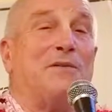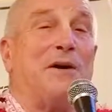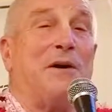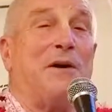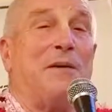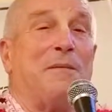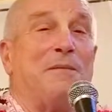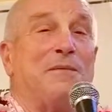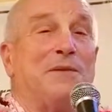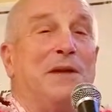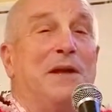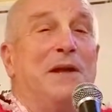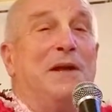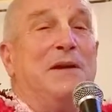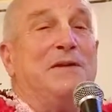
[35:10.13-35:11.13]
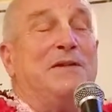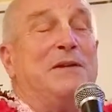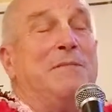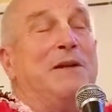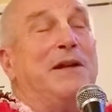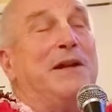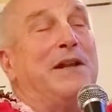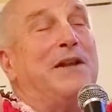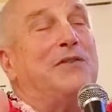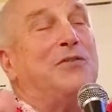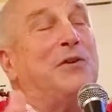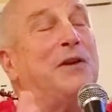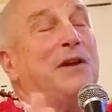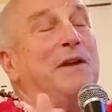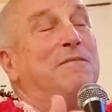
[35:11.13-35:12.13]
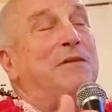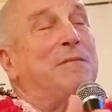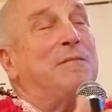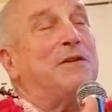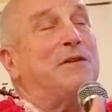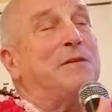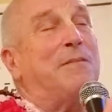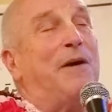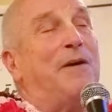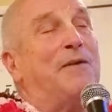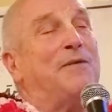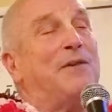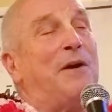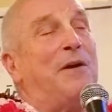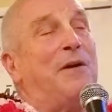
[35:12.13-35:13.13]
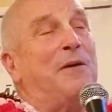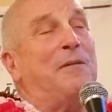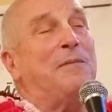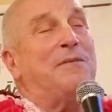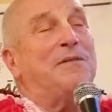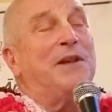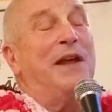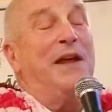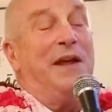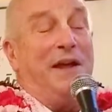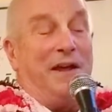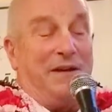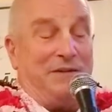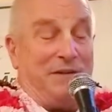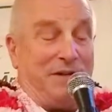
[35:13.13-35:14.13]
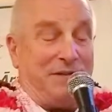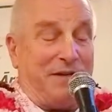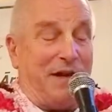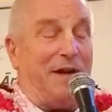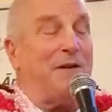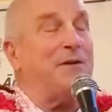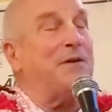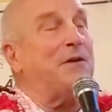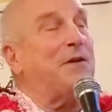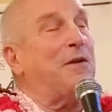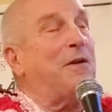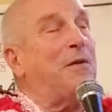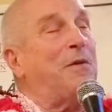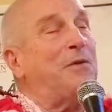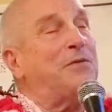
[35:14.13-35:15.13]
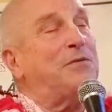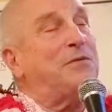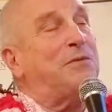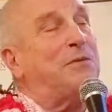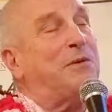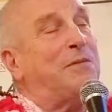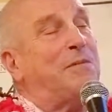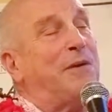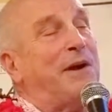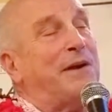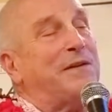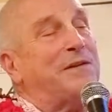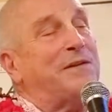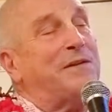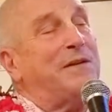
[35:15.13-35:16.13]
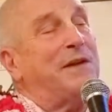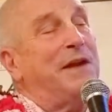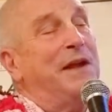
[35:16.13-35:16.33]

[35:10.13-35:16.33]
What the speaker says: arms. She immediately took him from Vrishabhanu's arms and just held her close to her breast.